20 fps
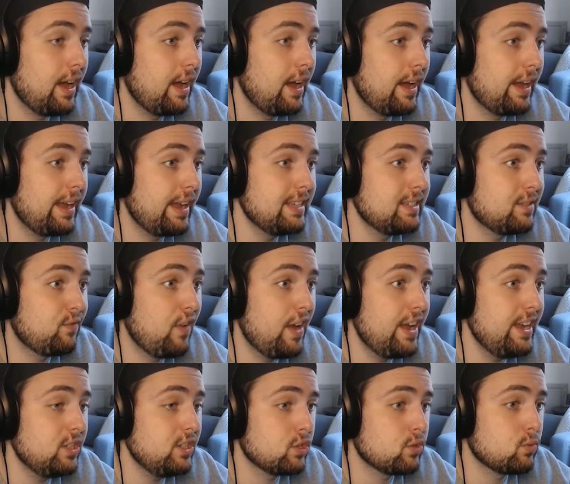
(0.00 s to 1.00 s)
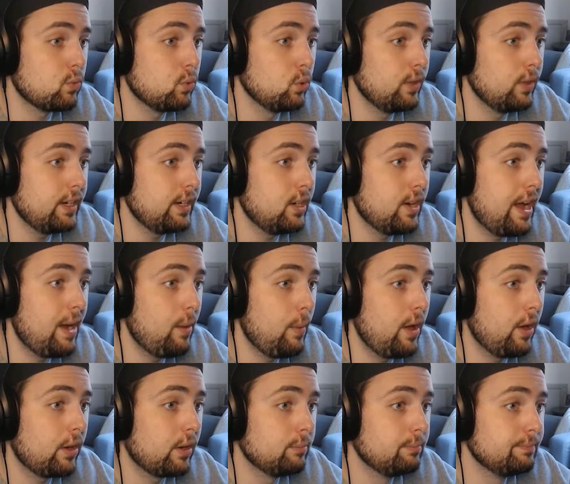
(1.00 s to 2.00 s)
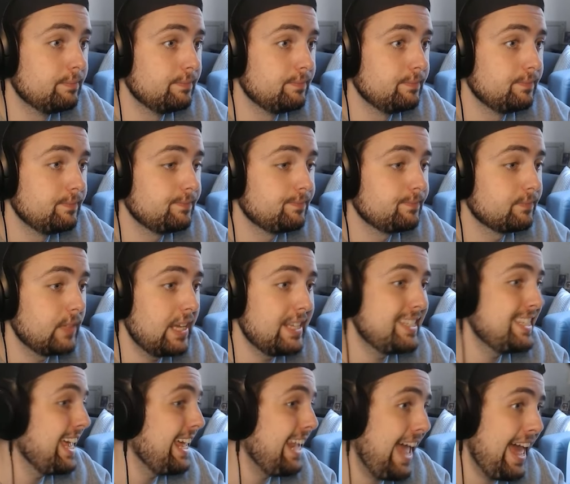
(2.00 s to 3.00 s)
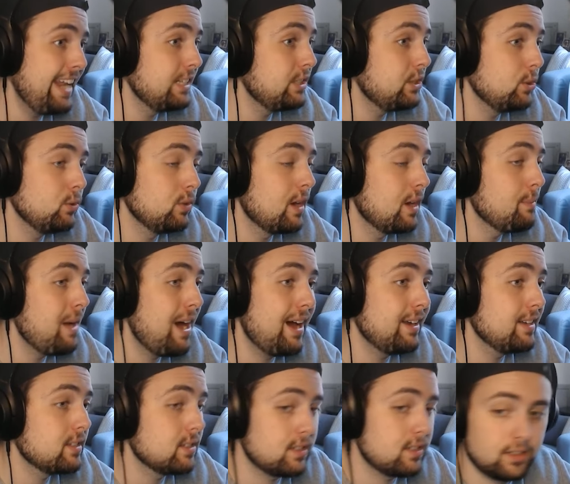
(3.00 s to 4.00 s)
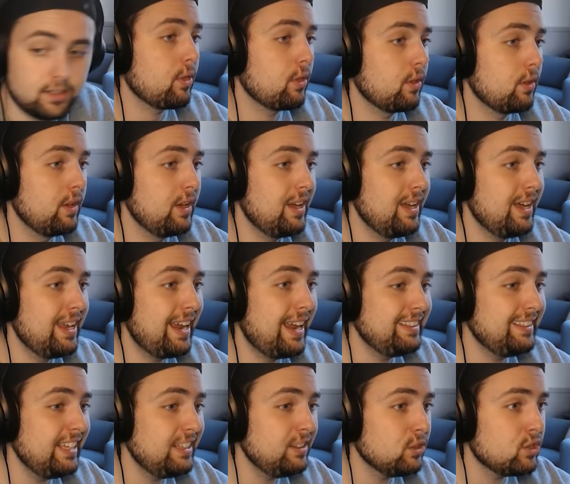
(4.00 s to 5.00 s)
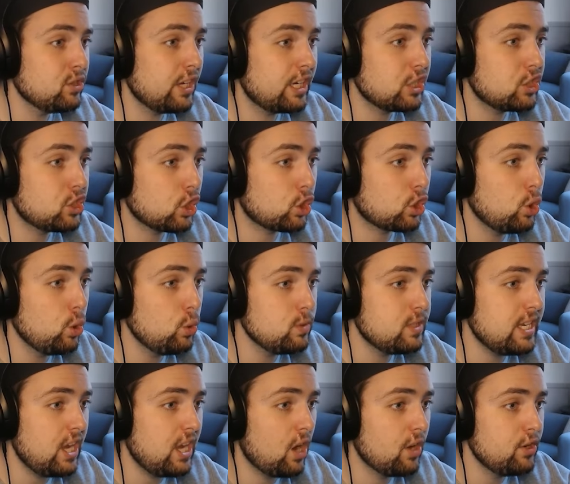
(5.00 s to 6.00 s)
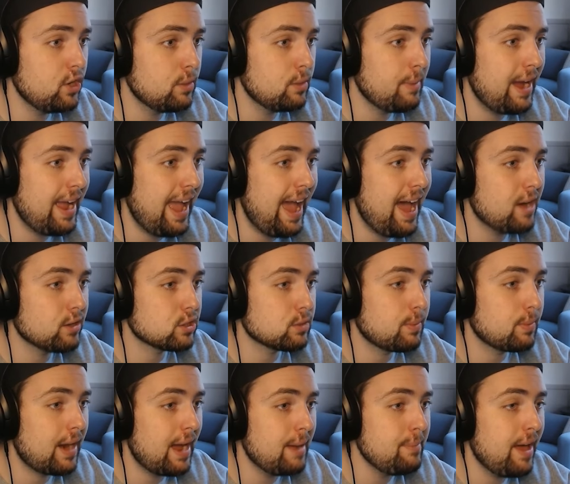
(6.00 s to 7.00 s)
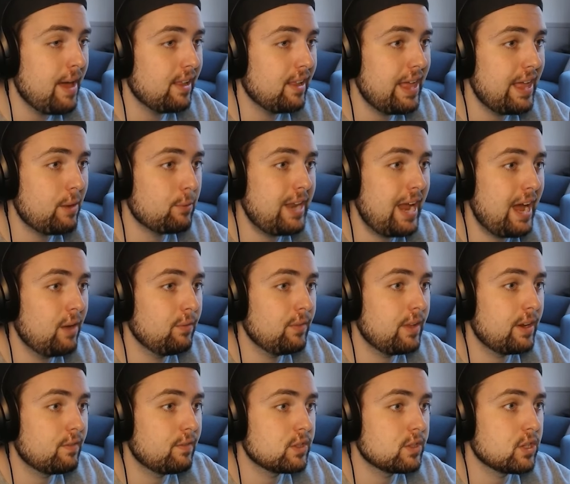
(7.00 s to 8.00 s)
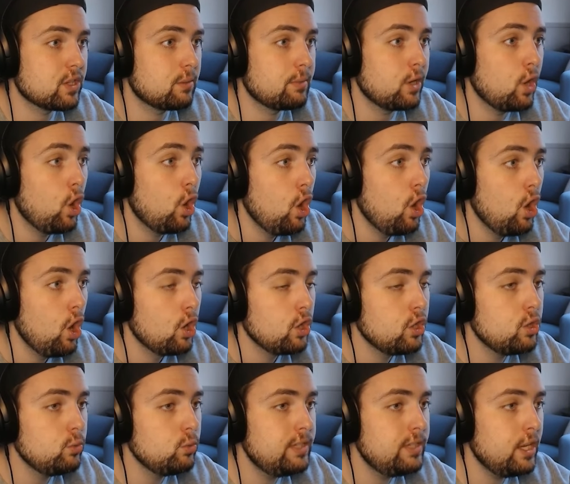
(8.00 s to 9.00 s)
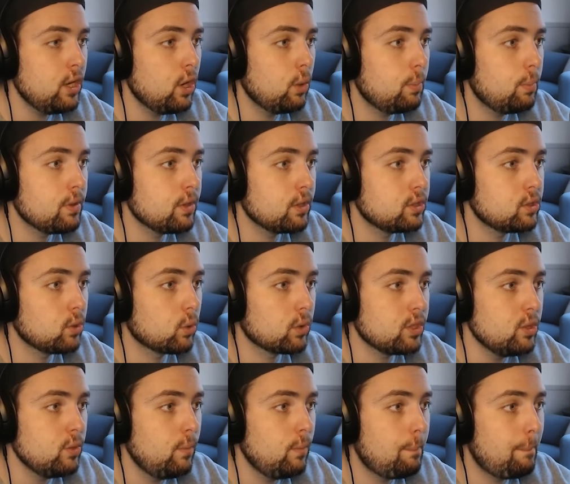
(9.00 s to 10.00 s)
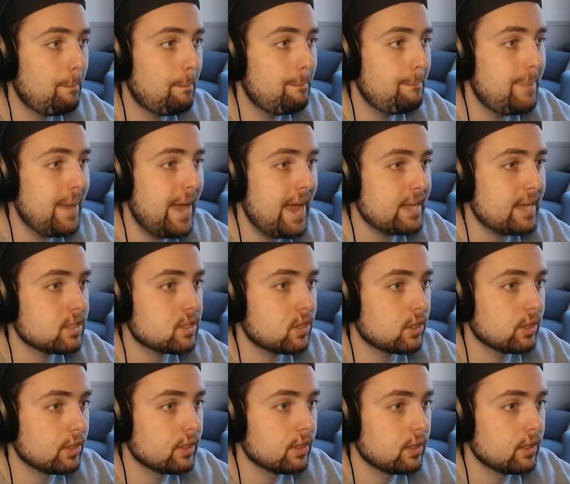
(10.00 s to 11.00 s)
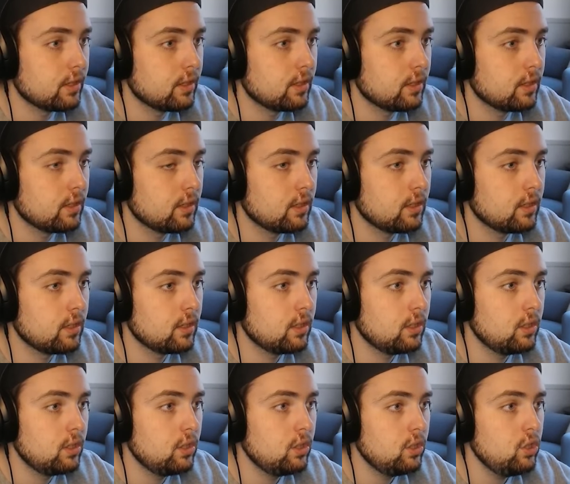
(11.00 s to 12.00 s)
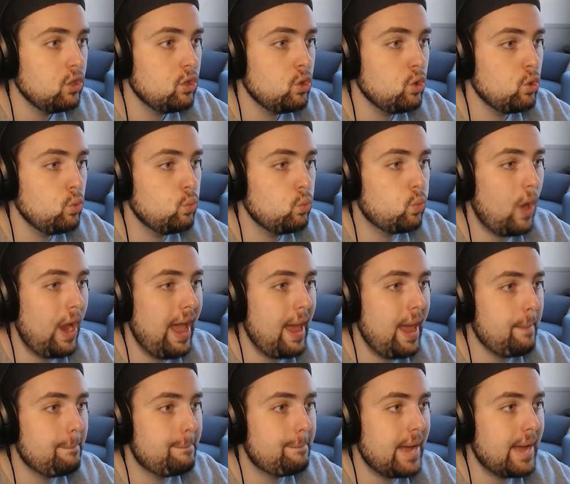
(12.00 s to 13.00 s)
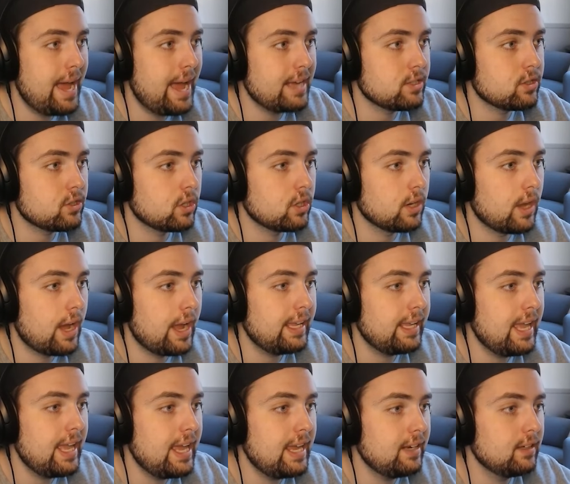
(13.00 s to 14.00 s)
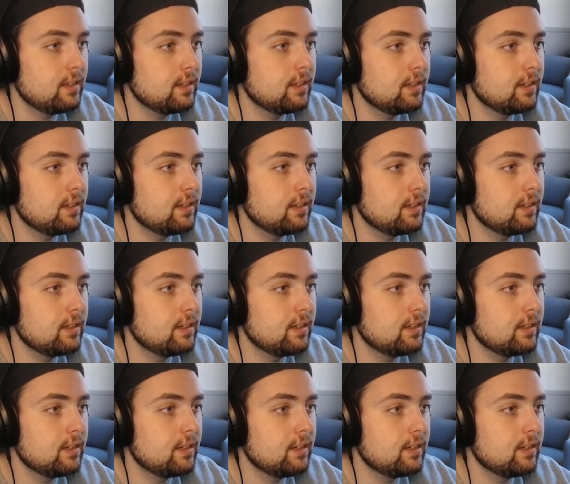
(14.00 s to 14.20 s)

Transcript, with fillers: I guess fate just ruled it. You're not welcome. It's that attitude. I'm honest. And I think there's like a jacuzzi under my house, but I'm not allowed down there for some reason. Oh, you did open the door, you bastard. You rat bastard. I can't.